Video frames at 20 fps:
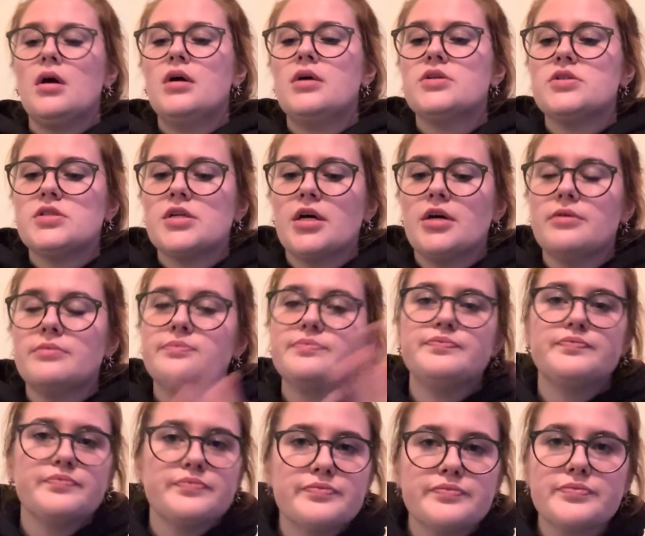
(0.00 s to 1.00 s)
So,
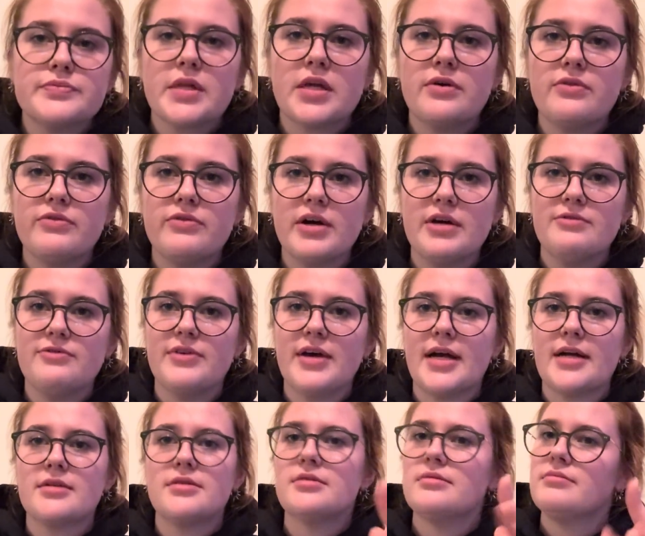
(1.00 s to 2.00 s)
fun
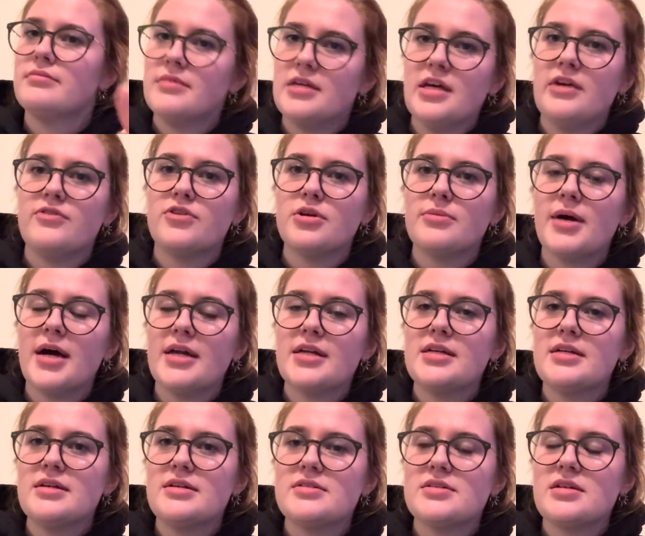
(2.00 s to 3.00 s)
fact. If your
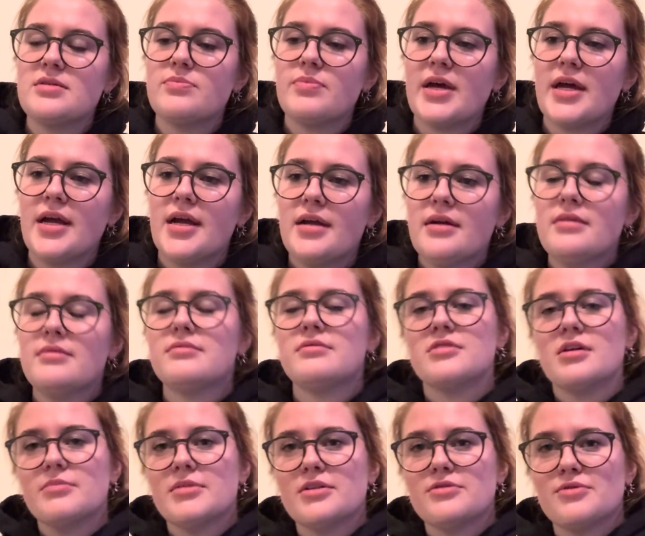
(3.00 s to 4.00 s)
body is in pain,
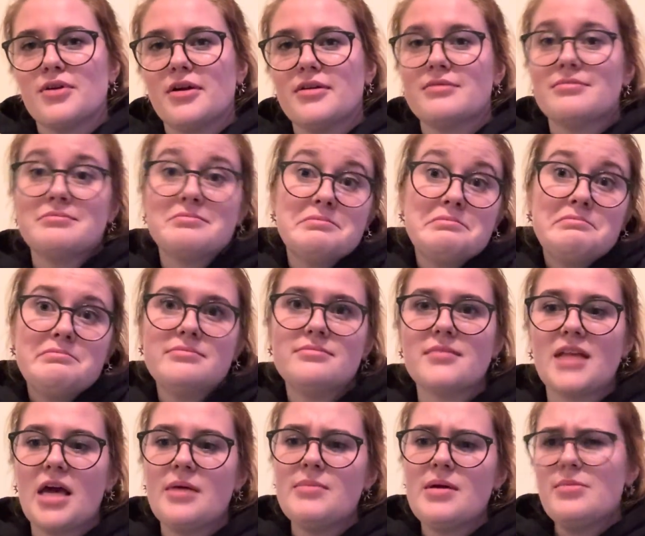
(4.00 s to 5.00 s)
something's wrong.
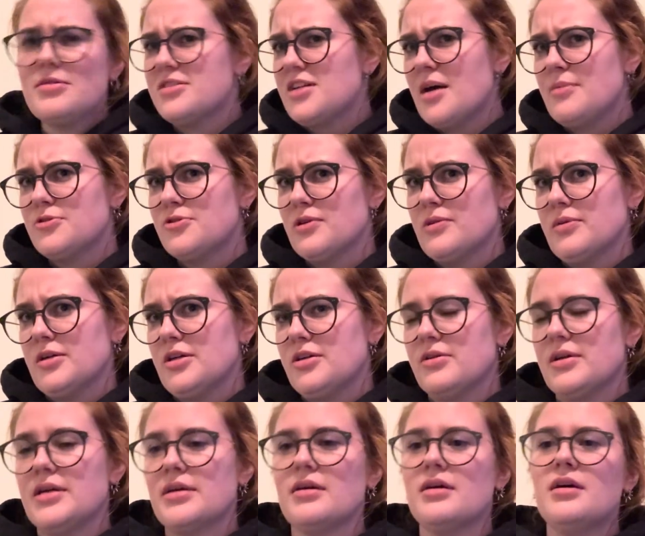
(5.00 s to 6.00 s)
And maybe stop doing what you're
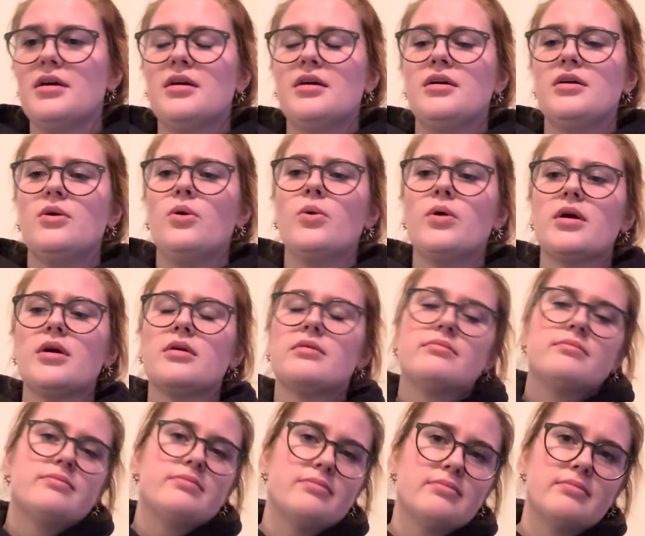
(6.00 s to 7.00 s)
doing. Or
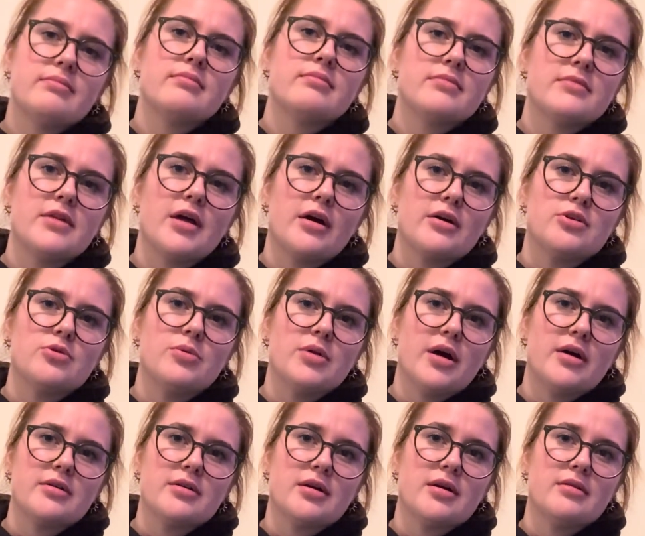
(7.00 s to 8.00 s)
talk to a
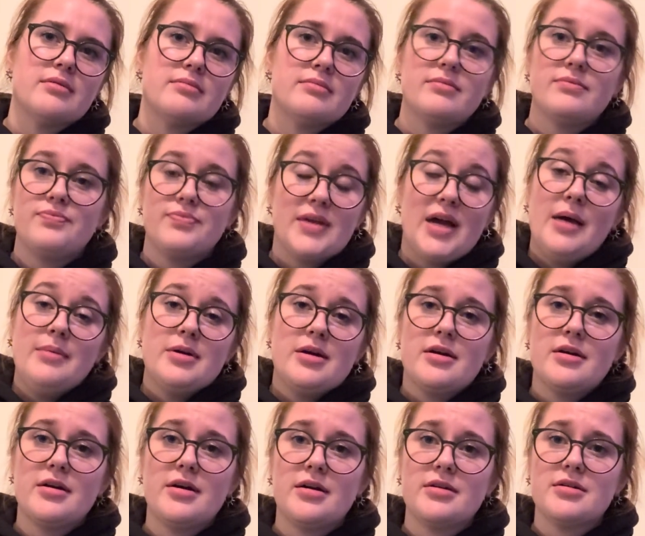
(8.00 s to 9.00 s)
doctor. I'm not a
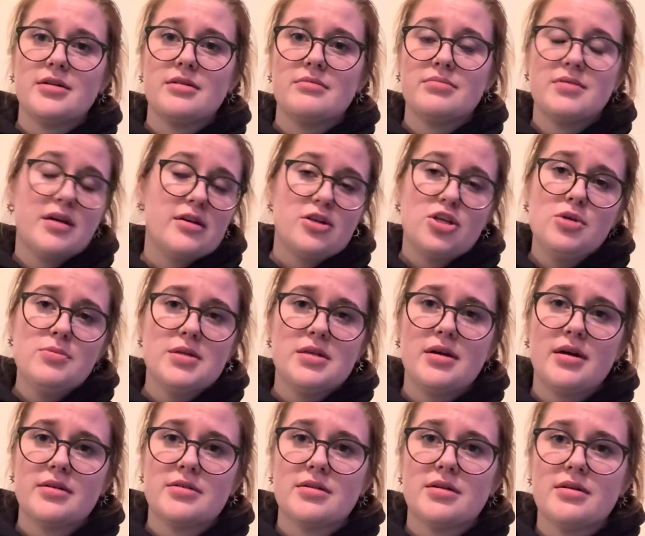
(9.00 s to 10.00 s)
doctor. Not a human
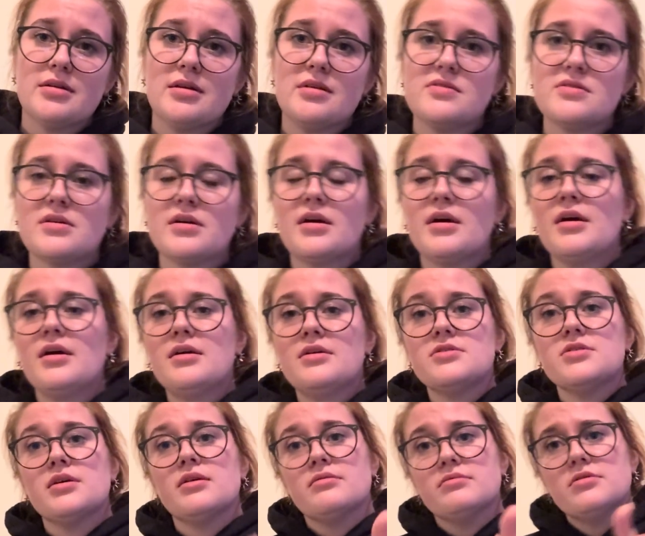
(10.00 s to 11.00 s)
doctor, at least.
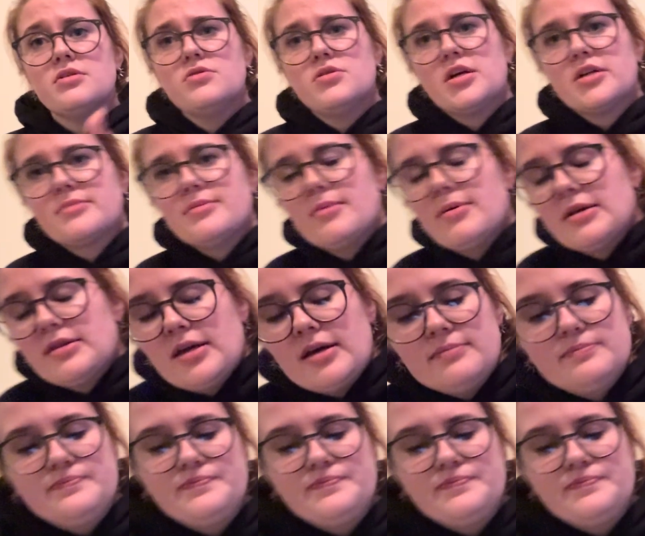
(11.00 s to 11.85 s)
So, don't talk to me about that.